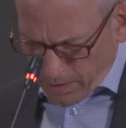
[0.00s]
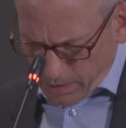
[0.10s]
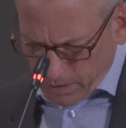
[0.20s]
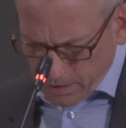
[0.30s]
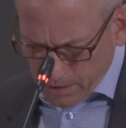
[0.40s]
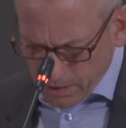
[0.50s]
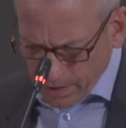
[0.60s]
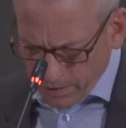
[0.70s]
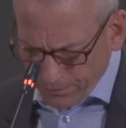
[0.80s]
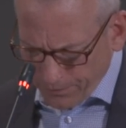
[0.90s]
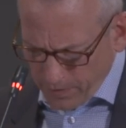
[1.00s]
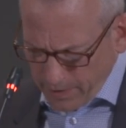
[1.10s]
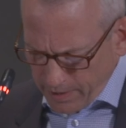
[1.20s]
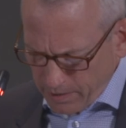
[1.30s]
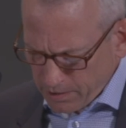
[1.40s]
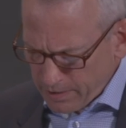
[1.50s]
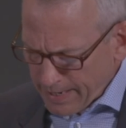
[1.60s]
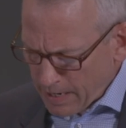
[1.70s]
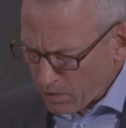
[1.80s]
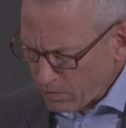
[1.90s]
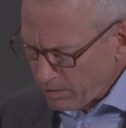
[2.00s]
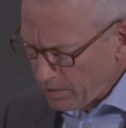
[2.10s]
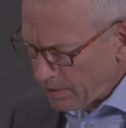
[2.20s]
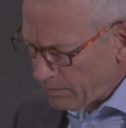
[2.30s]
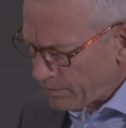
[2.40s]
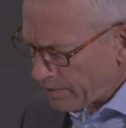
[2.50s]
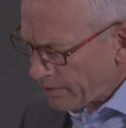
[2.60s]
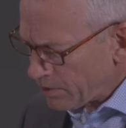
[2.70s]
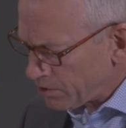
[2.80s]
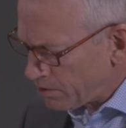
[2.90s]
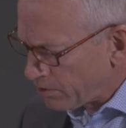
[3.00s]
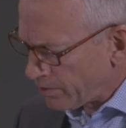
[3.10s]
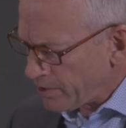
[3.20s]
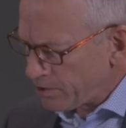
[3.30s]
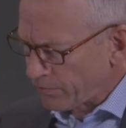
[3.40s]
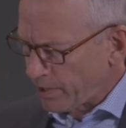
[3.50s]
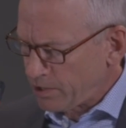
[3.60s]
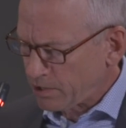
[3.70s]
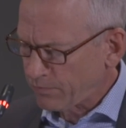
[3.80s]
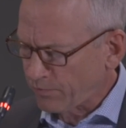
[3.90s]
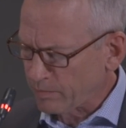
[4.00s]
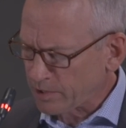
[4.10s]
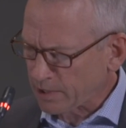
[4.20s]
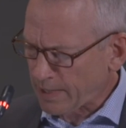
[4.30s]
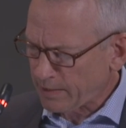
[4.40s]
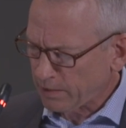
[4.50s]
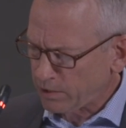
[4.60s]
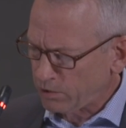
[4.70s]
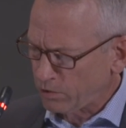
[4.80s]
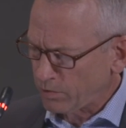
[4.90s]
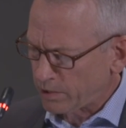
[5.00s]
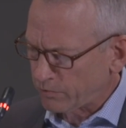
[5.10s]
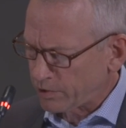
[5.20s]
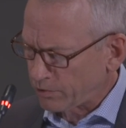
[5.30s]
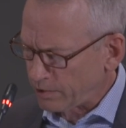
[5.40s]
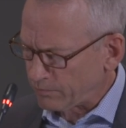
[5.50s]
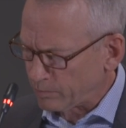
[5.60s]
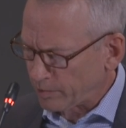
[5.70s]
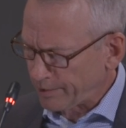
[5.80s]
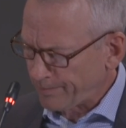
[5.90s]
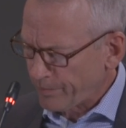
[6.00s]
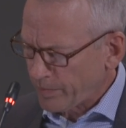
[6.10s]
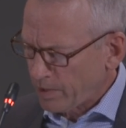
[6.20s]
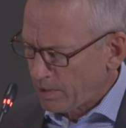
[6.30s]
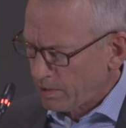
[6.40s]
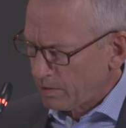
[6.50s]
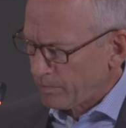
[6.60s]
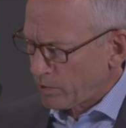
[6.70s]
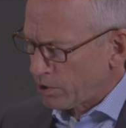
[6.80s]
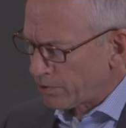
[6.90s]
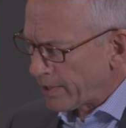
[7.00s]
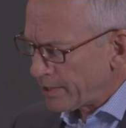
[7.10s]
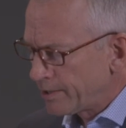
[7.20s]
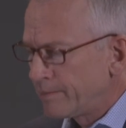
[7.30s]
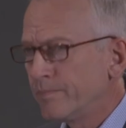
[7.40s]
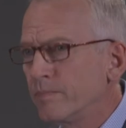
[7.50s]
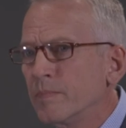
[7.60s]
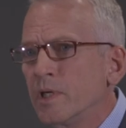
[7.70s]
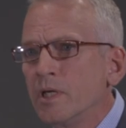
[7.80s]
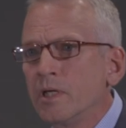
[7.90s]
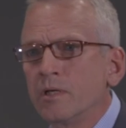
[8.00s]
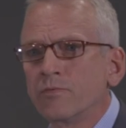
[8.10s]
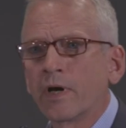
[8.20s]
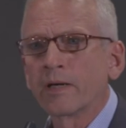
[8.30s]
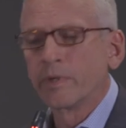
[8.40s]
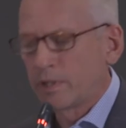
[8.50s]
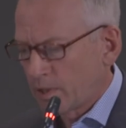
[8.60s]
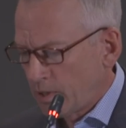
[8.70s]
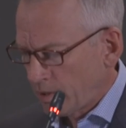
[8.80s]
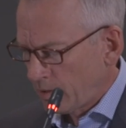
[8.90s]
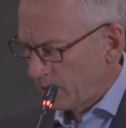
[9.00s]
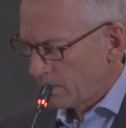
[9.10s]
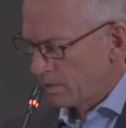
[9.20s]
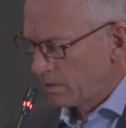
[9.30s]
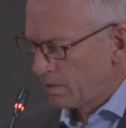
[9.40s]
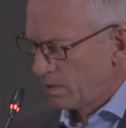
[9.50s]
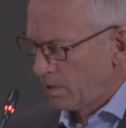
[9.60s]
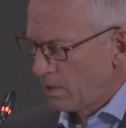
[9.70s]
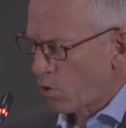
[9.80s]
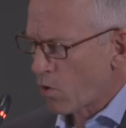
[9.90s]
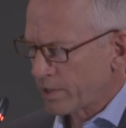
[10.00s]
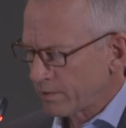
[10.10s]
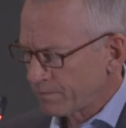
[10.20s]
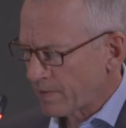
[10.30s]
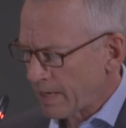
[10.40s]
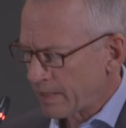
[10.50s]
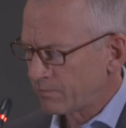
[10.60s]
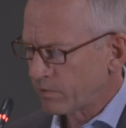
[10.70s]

This is a self that is now in various degrees, ranging from slightly to irretrievably curated, fragmented, quantified,